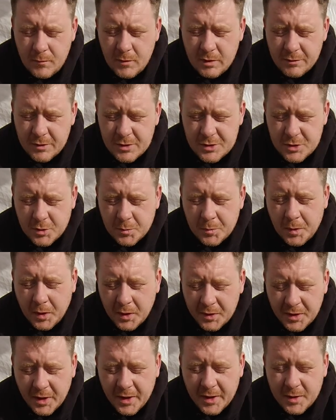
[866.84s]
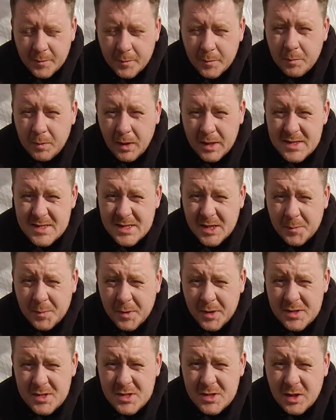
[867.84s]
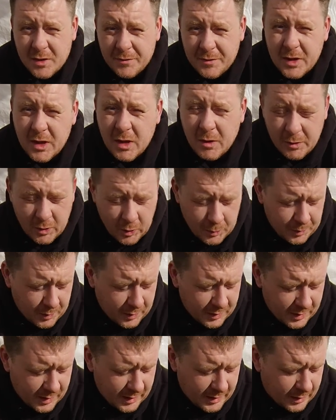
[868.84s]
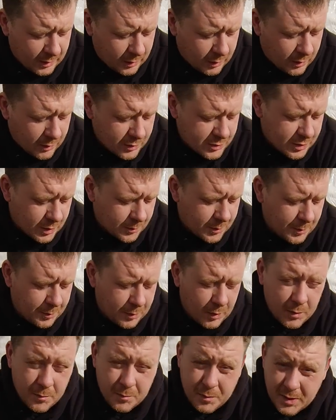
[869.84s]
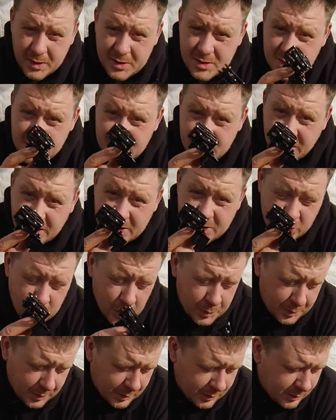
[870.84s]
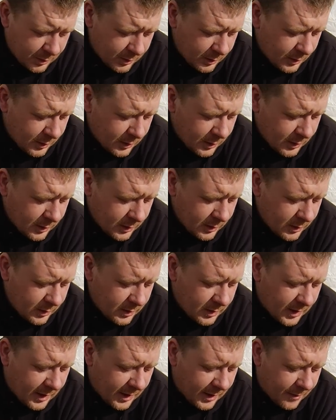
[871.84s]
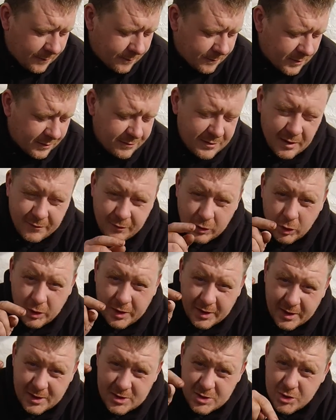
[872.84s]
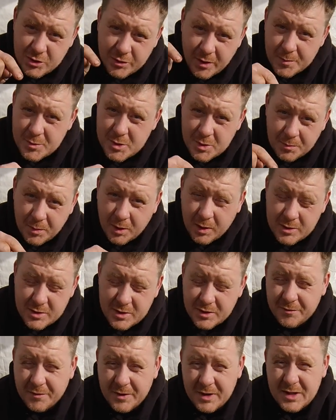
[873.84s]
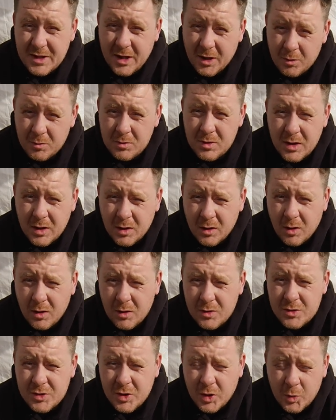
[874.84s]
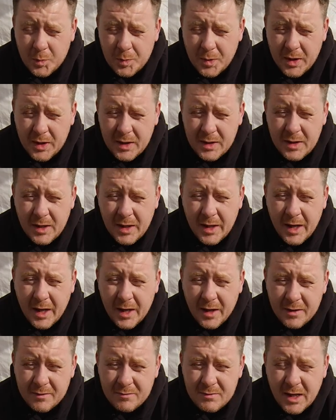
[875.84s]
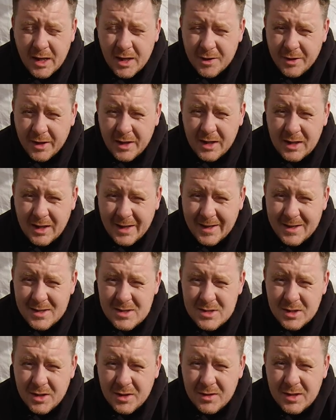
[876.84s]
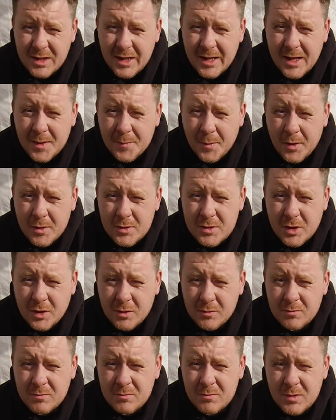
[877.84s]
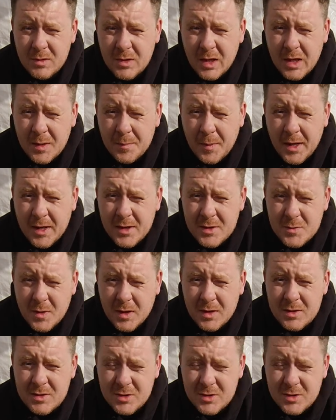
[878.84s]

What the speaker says: If you jump on there, there'll be plenty of pictures of it going up on there. I'll also be putting pictures of this up, and if you have a look in the description box of the video, there'll also be a direct link to the gearbox on eBay as well.